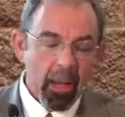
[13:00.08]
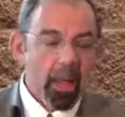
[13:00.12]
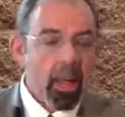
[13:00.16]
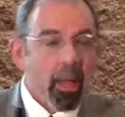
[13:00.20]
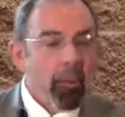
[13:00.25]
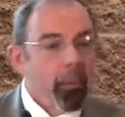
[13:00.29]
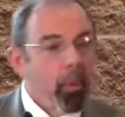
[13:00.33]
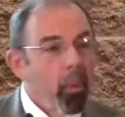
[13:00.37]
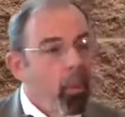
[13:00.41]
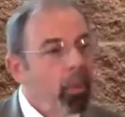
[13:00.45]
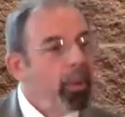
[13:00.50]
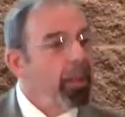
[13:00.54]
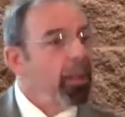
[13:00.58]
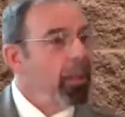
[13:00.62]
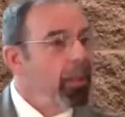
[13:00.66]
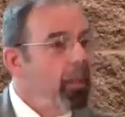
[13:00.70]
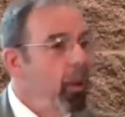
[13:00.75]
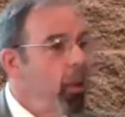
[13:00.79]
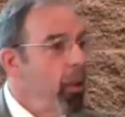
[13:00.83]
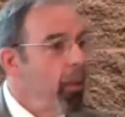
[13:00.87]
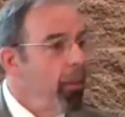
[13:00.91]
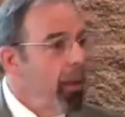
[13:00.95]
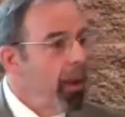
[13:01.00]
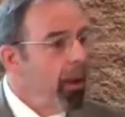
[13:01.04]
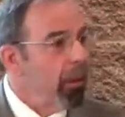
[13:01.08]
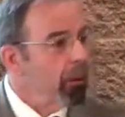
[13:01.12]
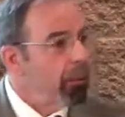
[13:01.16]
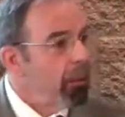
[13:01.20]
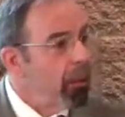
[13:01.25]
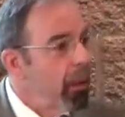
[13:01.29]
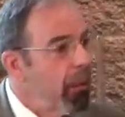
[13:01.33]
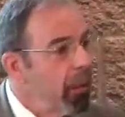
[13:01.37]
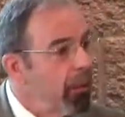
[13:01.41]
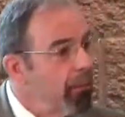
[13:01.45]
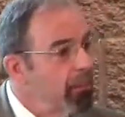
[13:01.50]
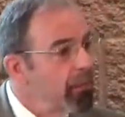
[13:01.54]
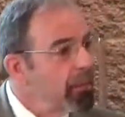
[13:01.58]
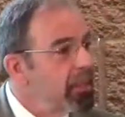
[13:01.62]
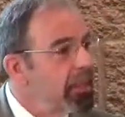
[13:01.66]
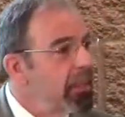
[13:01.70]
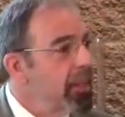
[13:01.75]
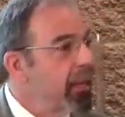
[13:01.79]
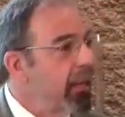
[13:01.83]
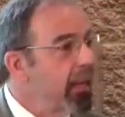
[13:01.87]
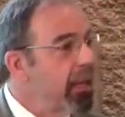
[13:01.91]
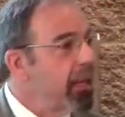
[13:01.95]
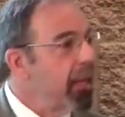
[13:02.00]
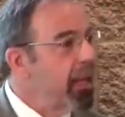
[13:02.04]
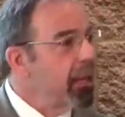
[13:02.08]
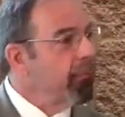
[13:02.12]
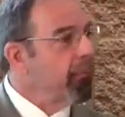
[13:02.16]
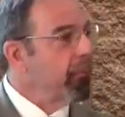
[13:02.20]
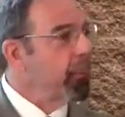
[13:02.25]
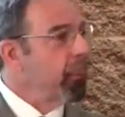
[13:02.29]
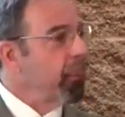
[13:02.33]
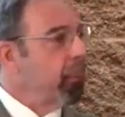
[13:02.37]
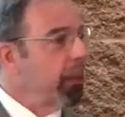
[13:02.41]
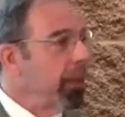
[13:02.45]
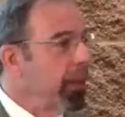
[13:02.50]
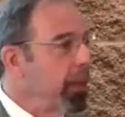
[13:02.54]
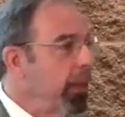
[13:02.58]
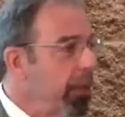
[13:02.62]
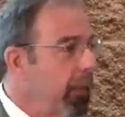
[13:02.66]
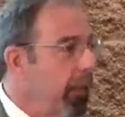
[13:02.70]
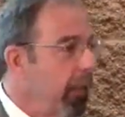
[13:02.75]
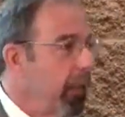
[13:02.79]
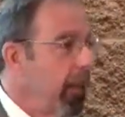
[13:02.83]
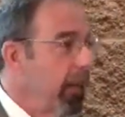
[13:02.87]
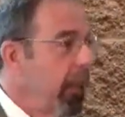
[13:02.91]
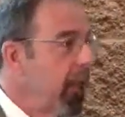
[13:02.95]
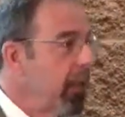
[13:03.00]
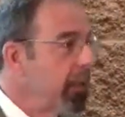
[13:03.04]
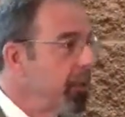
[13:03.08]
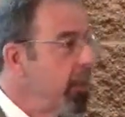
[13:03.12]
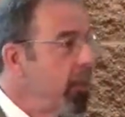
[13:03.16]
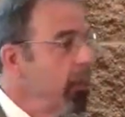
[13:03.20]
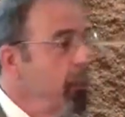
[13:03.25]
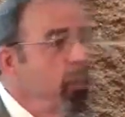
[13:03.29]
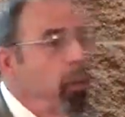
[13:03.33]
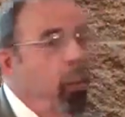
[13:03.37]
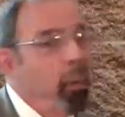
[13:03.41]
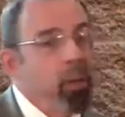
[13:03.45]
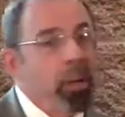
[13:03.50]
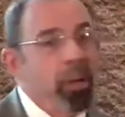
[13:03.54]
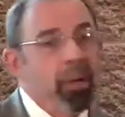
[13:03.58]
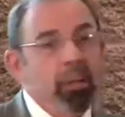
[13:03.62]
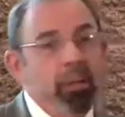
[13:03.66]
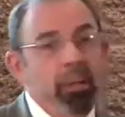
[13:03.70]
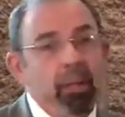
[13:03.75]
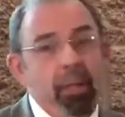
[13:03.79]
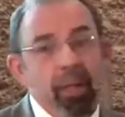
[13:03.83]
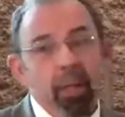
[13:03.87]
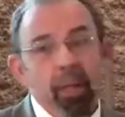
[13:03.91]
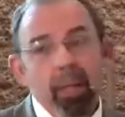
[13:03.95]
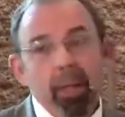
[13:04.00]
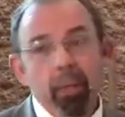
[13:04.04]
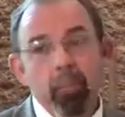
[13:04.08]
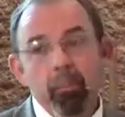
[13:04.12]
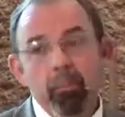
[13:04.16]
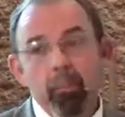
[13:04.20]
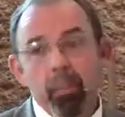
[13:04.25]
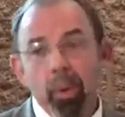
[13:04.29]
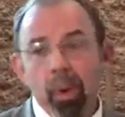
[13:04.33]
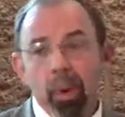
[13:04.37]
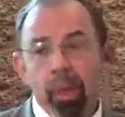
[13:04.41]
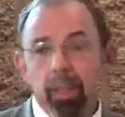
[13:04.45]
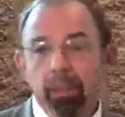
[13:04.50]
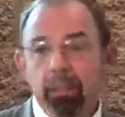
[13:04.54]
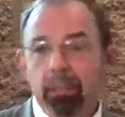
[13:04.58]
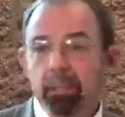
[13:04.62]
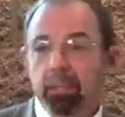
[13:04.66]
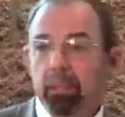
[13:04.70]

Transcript: But what I know about love is that inevitably, at some point, it breaks